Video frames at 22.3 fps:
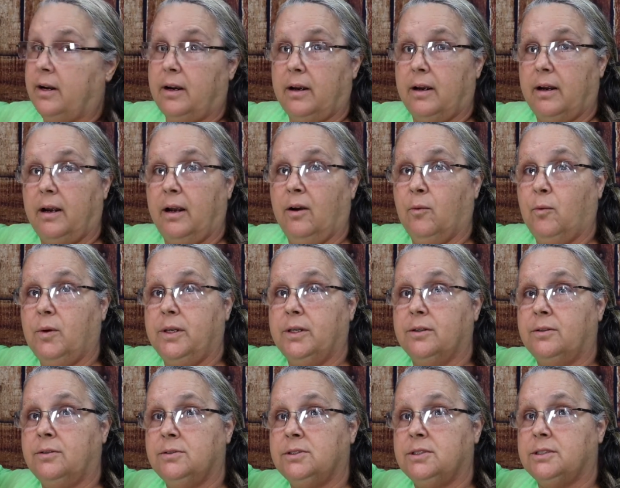our
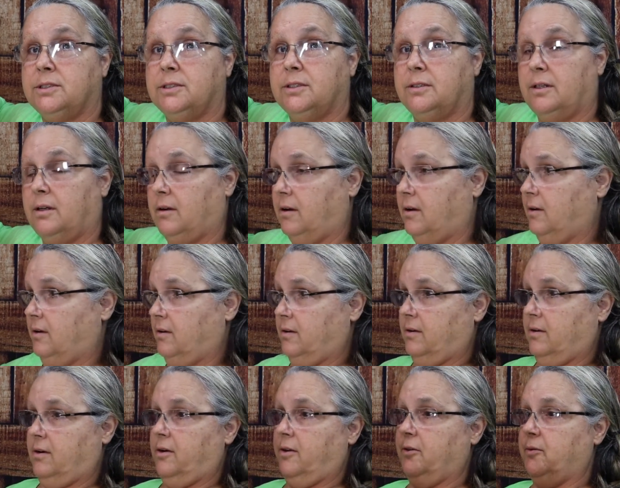wheels
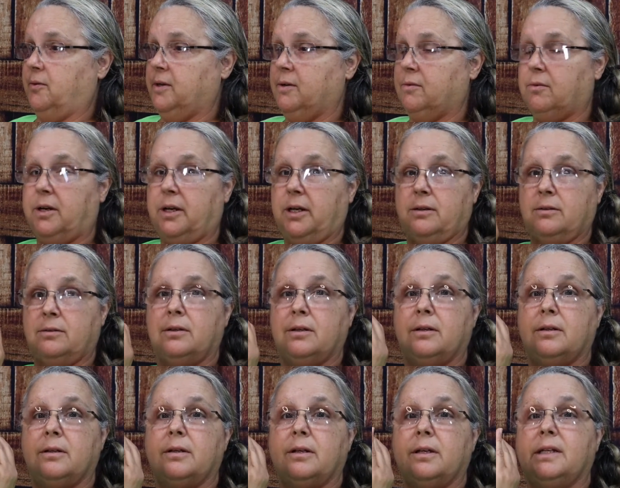all the way around
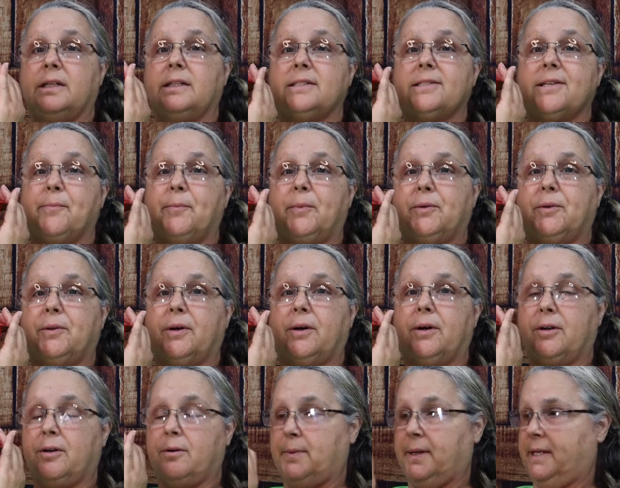and assembled
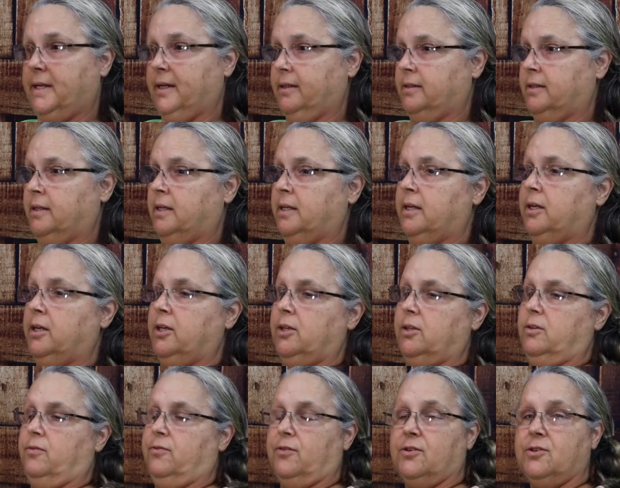on our pan.
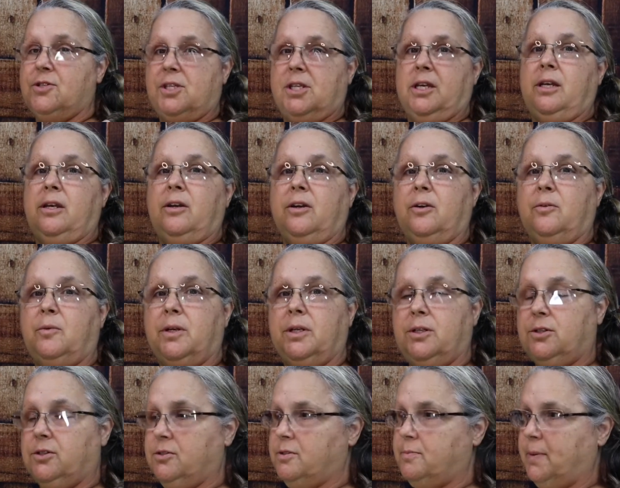The first thing you're going to
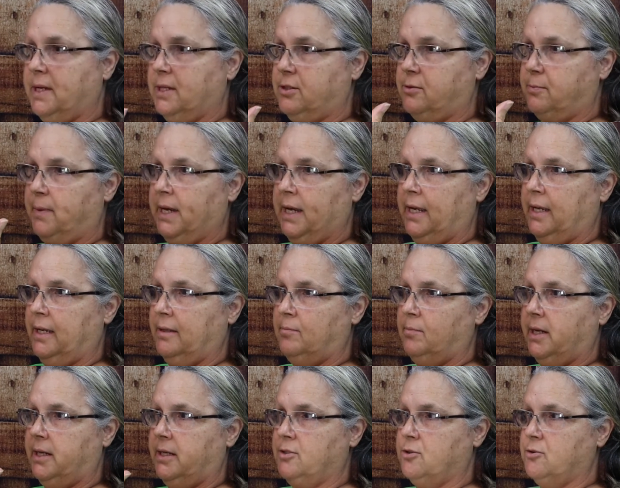want to do is paint your pan,
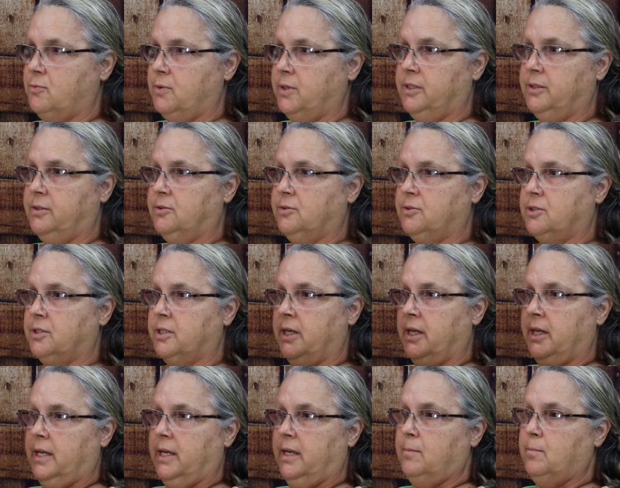paint your wheels,
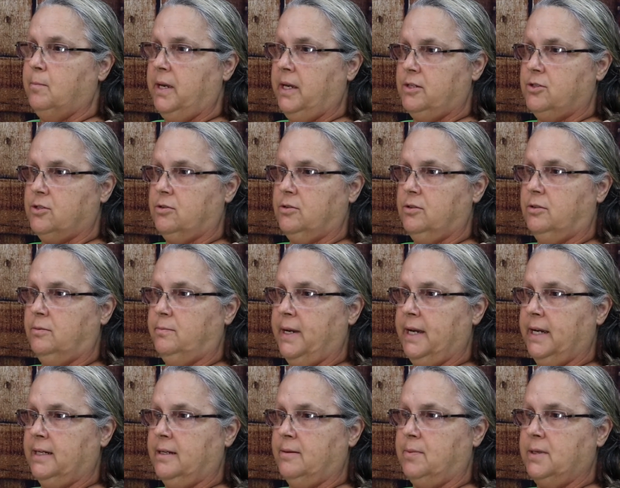and paint your little
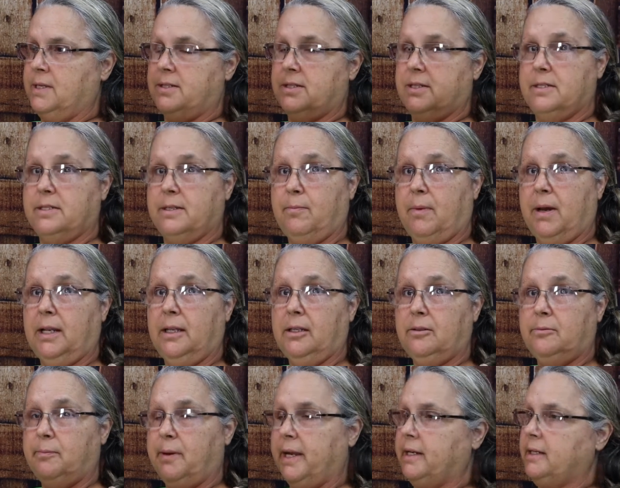magnet pieces. And my
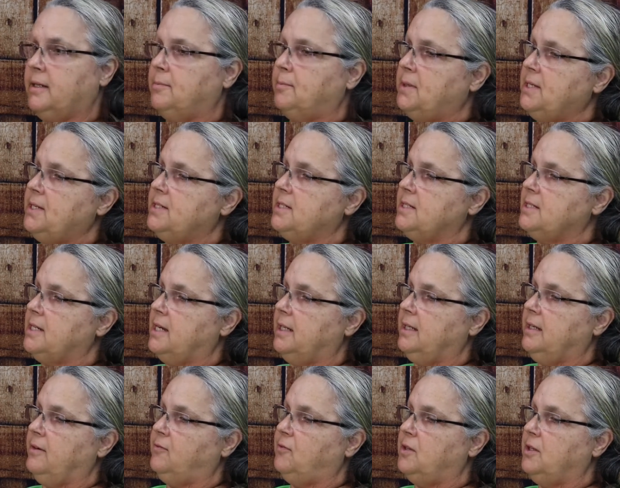little magnet pieces, I
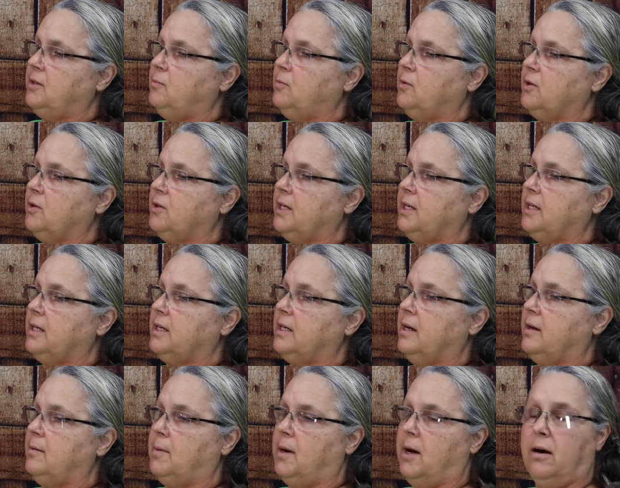left them where they can
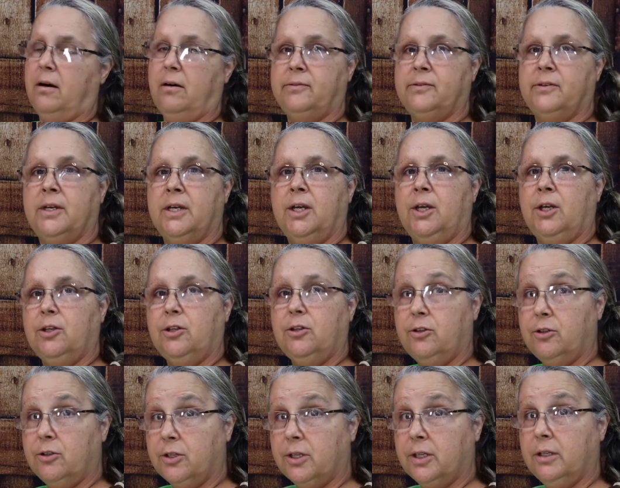come off.
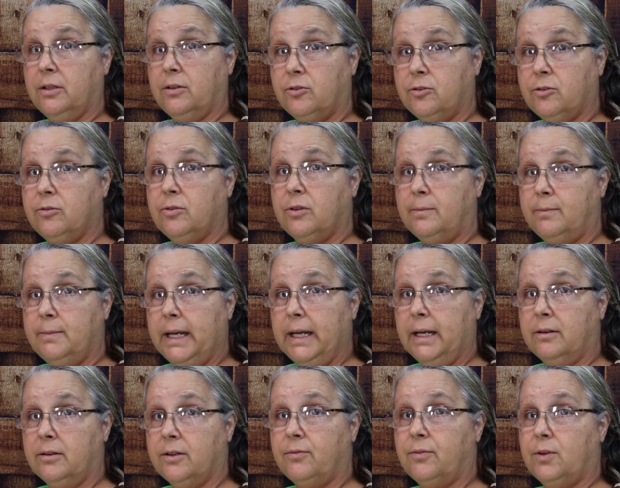You can glue them
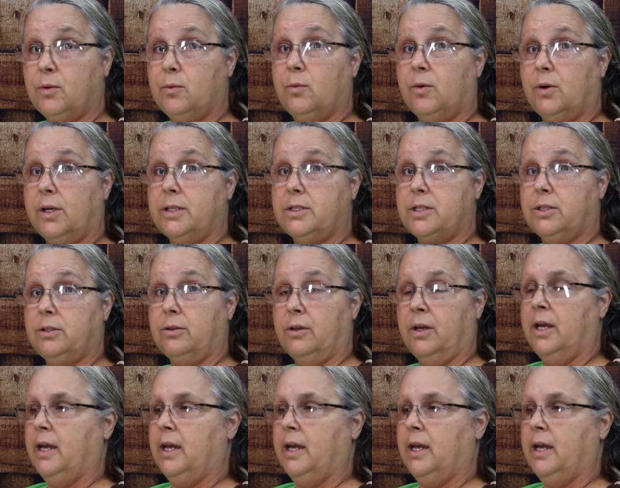down if you want to.